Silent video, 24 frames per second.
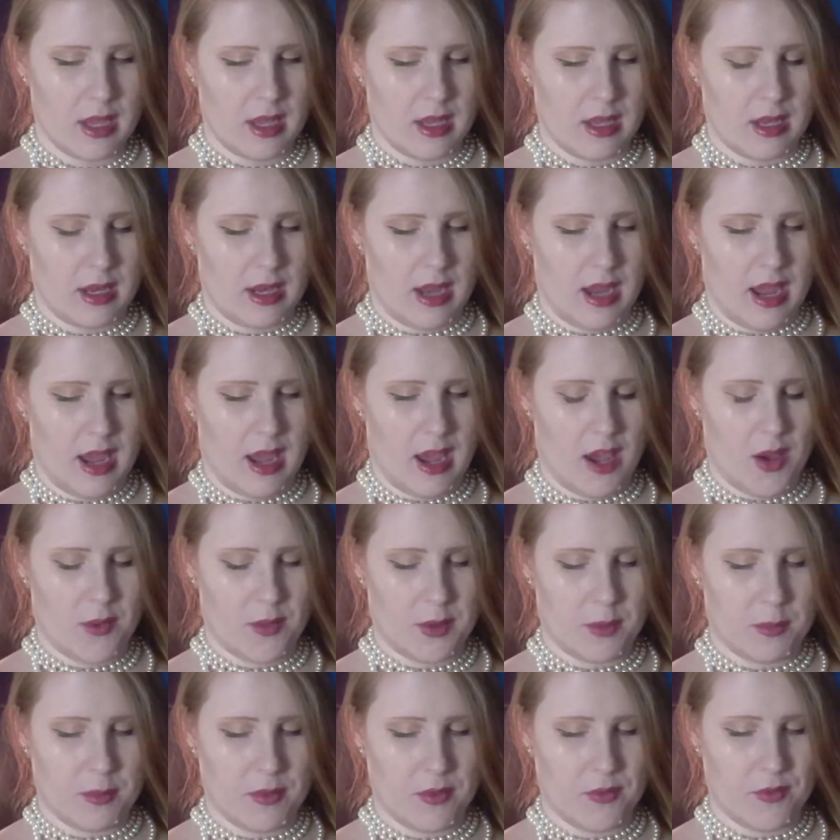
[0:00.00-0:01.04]
Now it
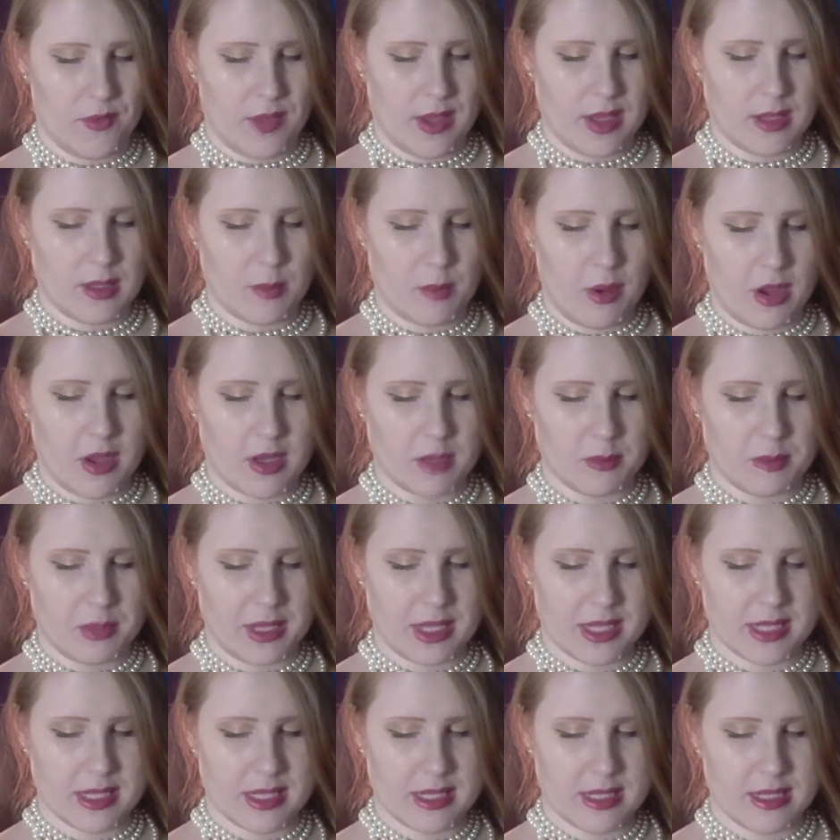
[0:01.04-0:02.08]
befell upon a
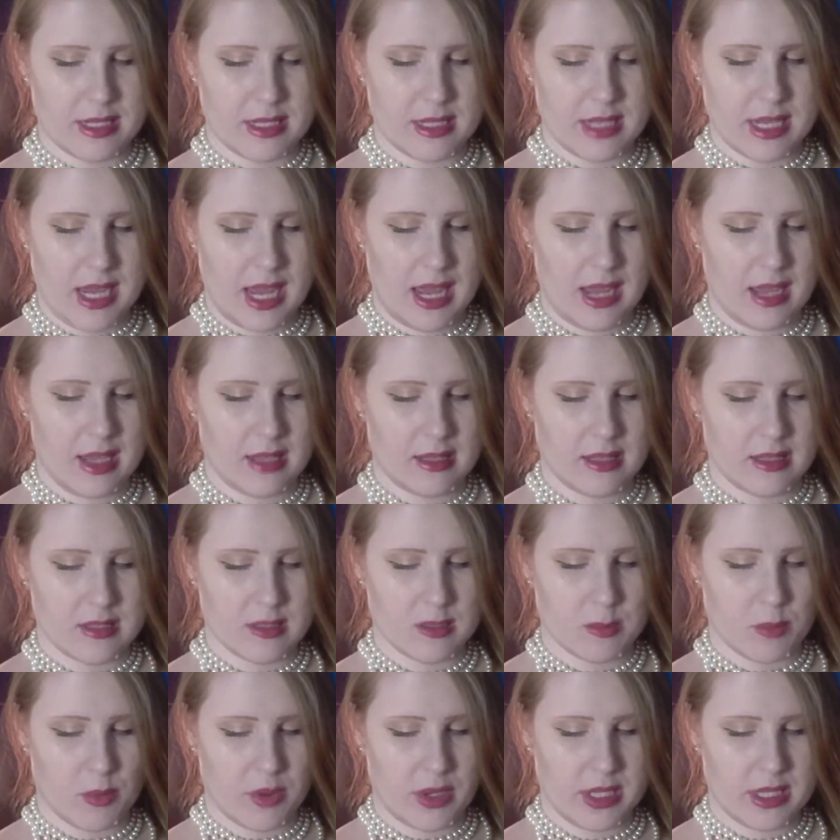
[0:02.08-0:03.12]
pleasant day in the
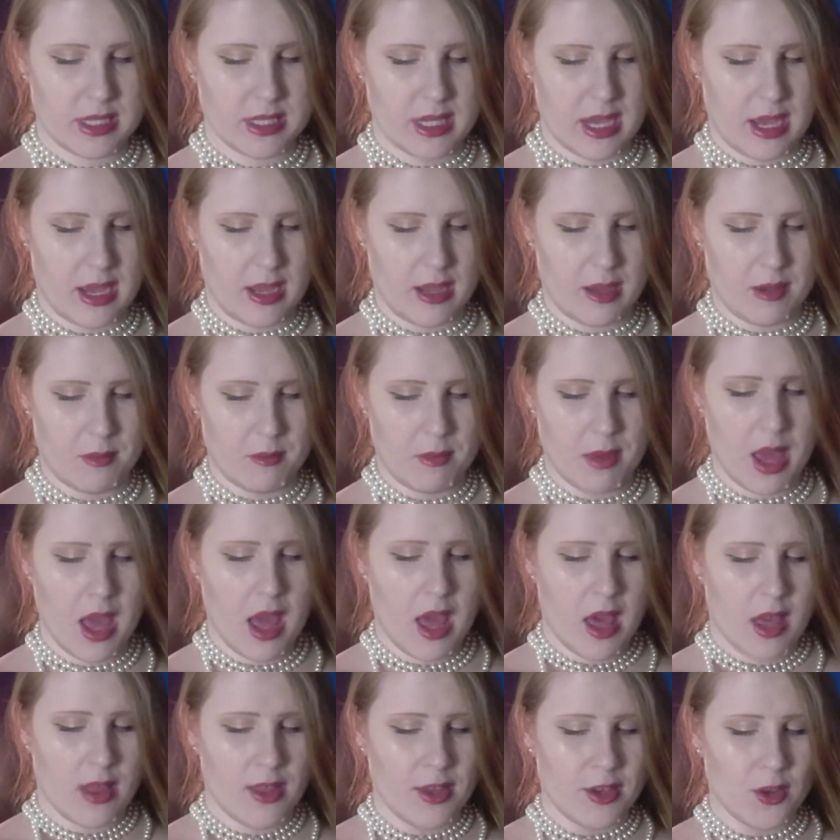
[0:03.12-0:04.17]
springtime
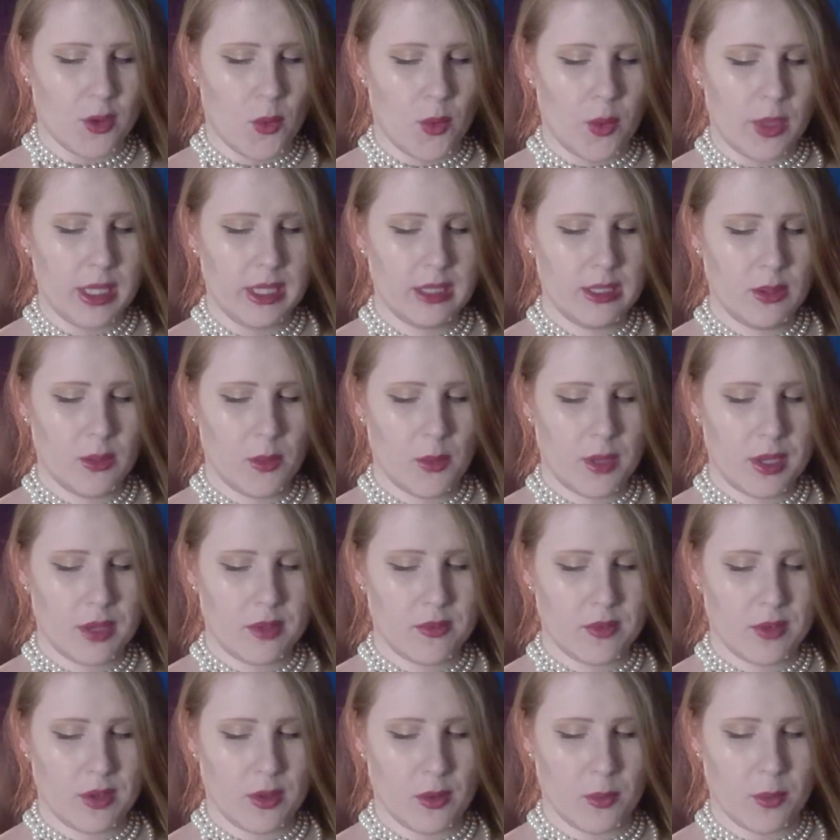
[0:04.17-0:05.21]
that Queen
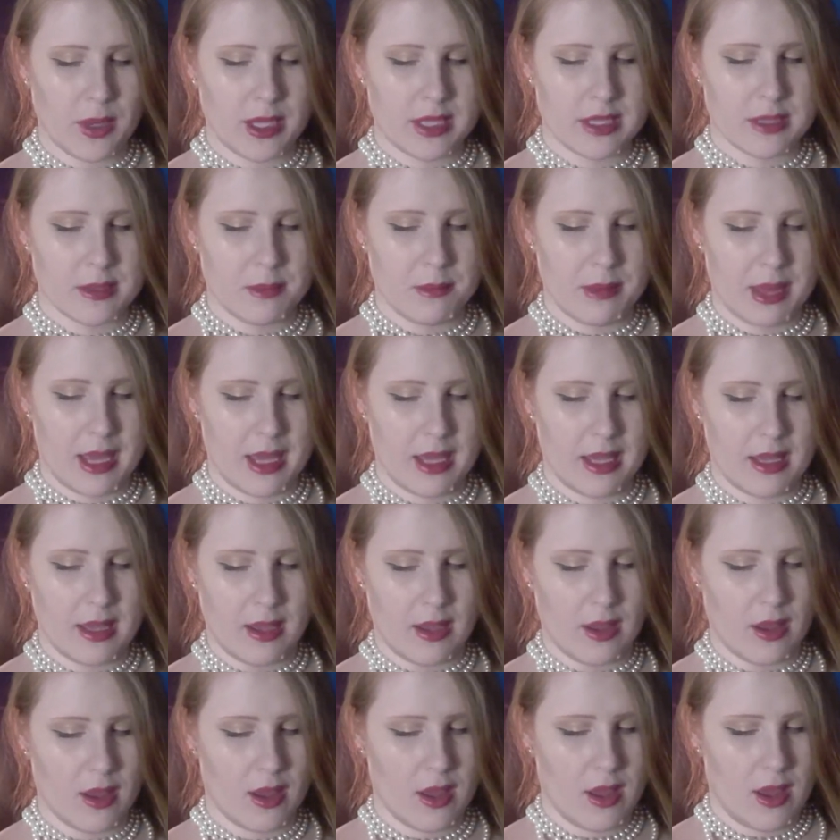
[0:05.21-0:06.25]
Guinevere went
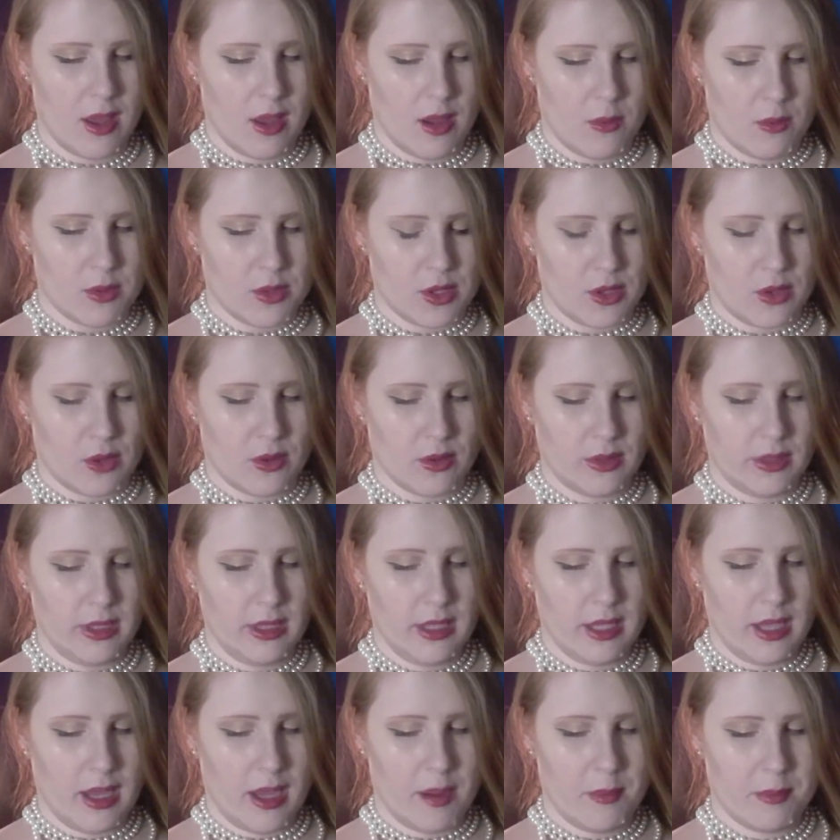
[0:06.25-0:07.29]
a-maying with a goodly
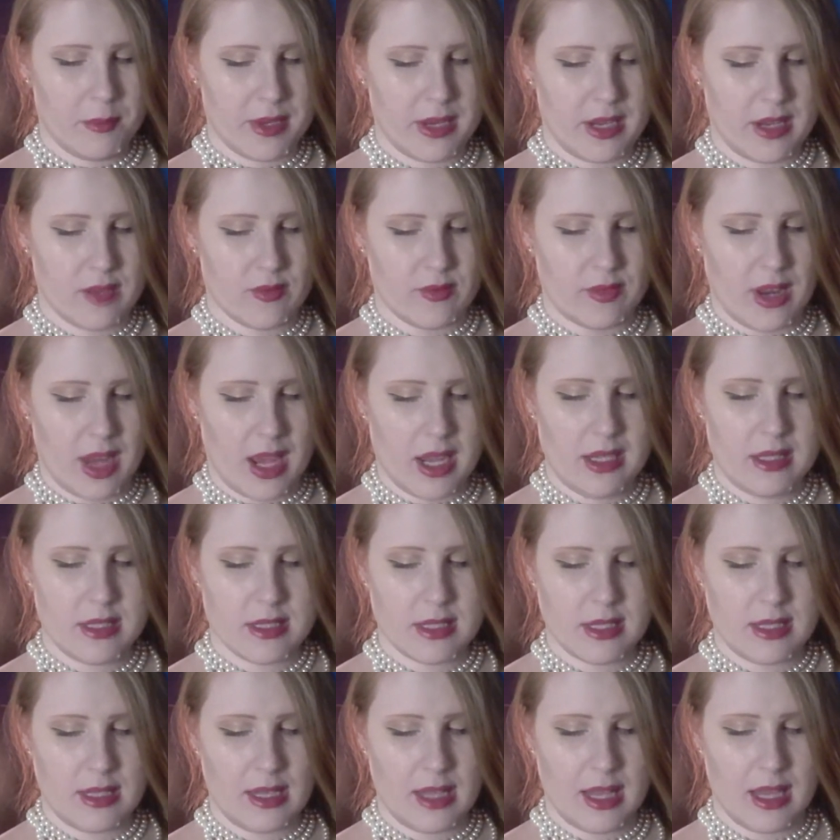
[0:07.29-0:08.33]
company of knights
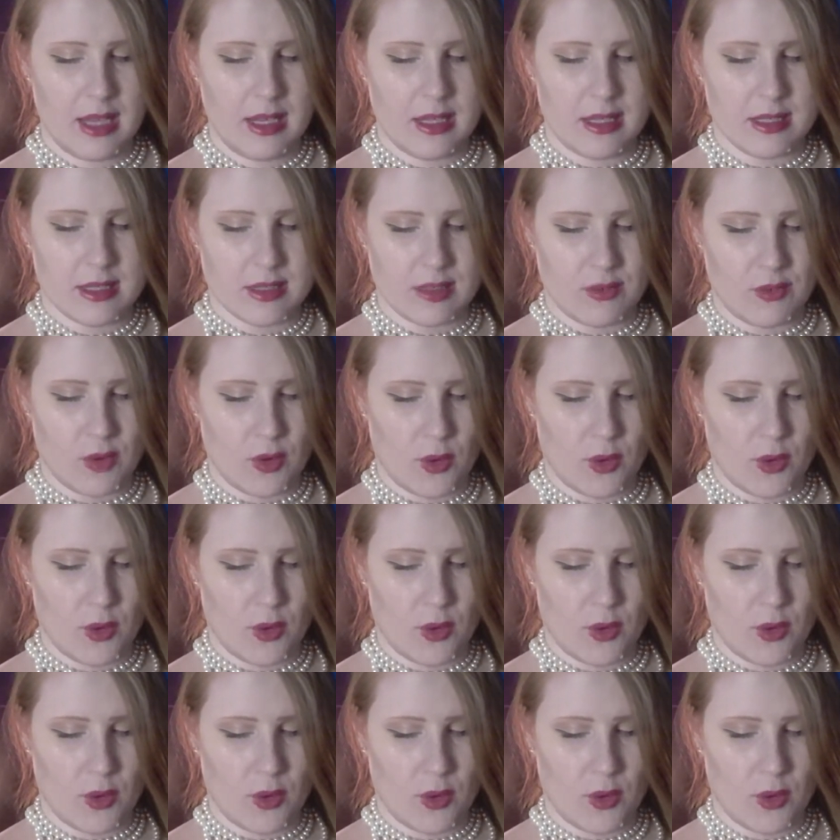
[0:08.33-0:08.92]
and ladies of her